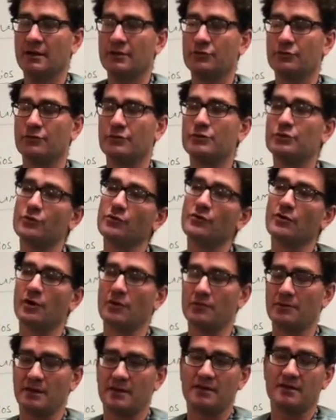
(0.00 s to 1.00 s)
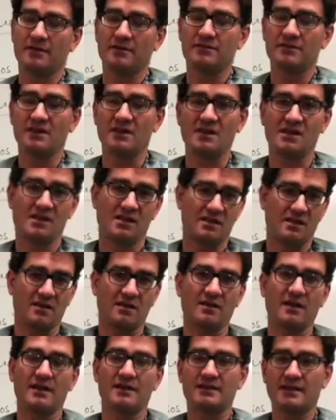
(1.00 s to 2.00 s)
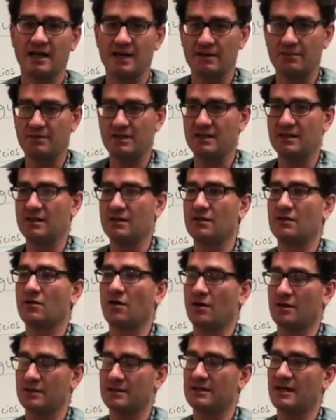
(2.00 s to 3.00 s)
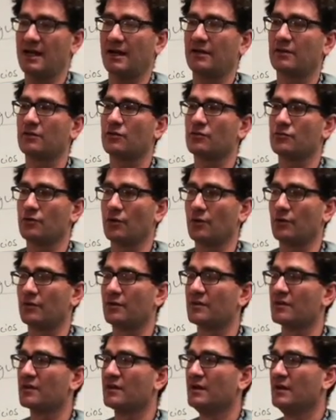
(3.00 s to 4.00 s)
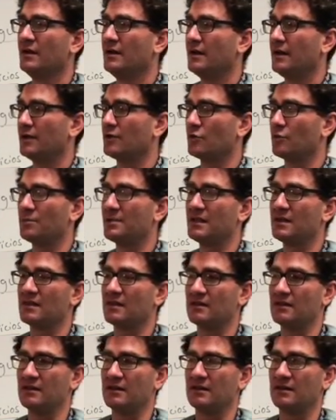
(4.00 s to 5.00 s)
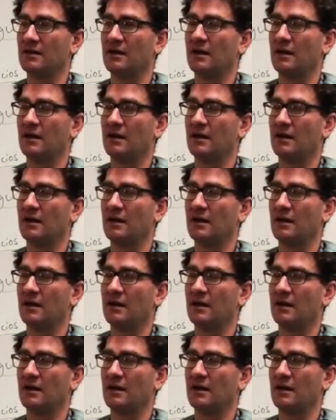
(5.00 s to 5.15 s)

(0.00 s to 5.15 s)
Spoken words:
to reduce our risk of diseases like diabetes, heart attacks, strokes, and obesity